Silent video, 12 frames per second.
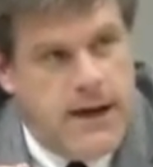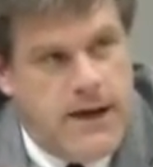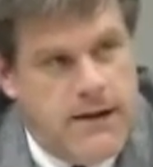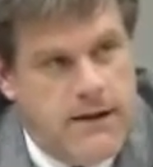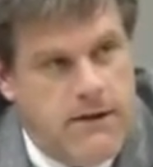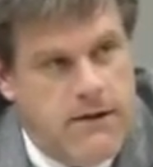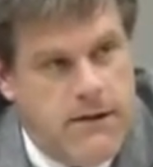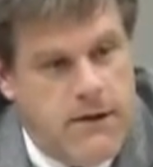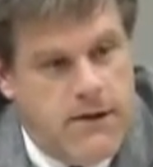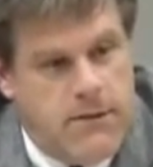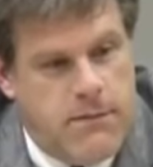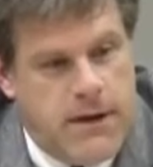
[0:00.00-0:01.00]
and
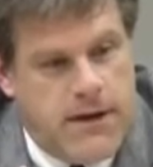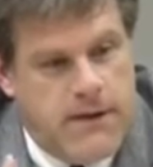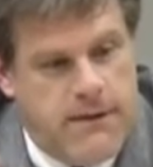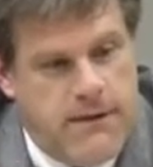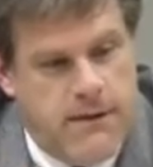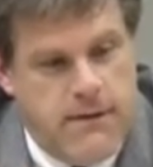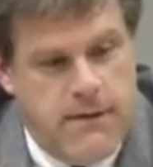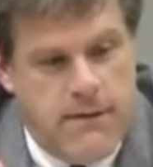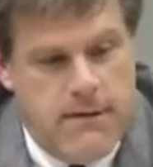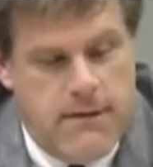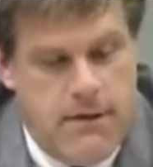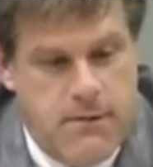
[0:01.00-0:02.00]
because
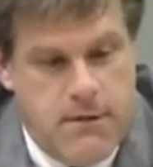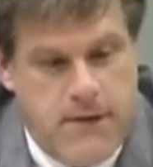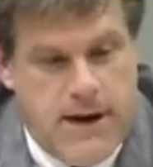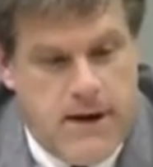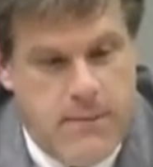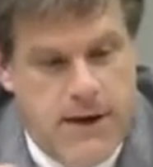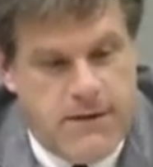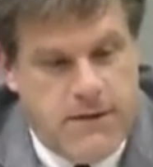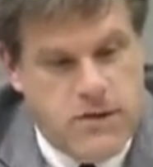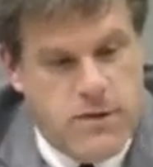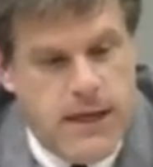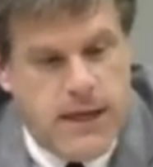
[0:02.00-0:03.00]
the provider
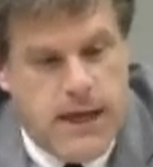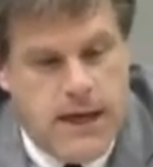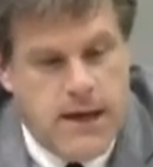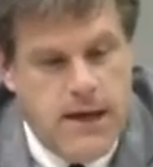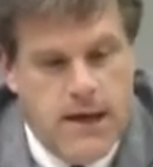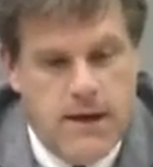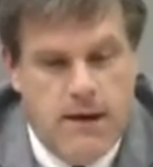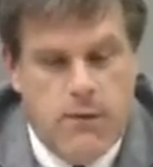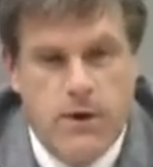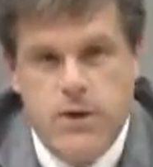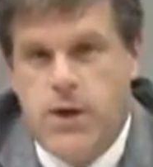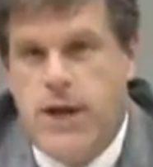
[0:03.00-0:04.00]
rates are shrinking,
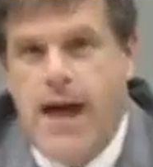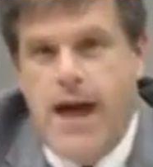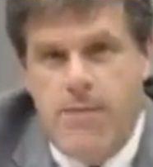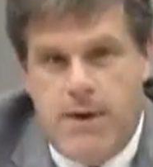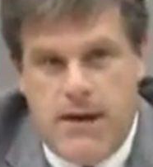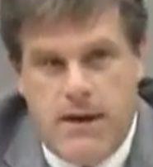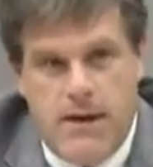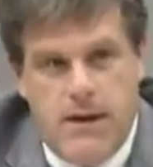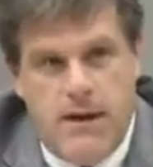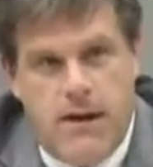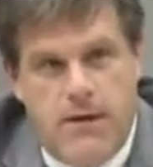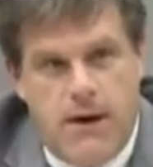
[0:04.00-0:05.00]
what's going to happen?
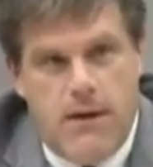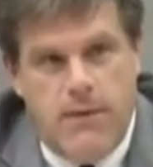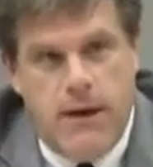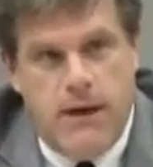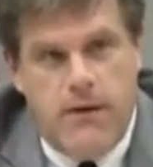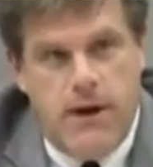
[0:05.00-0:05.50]
Are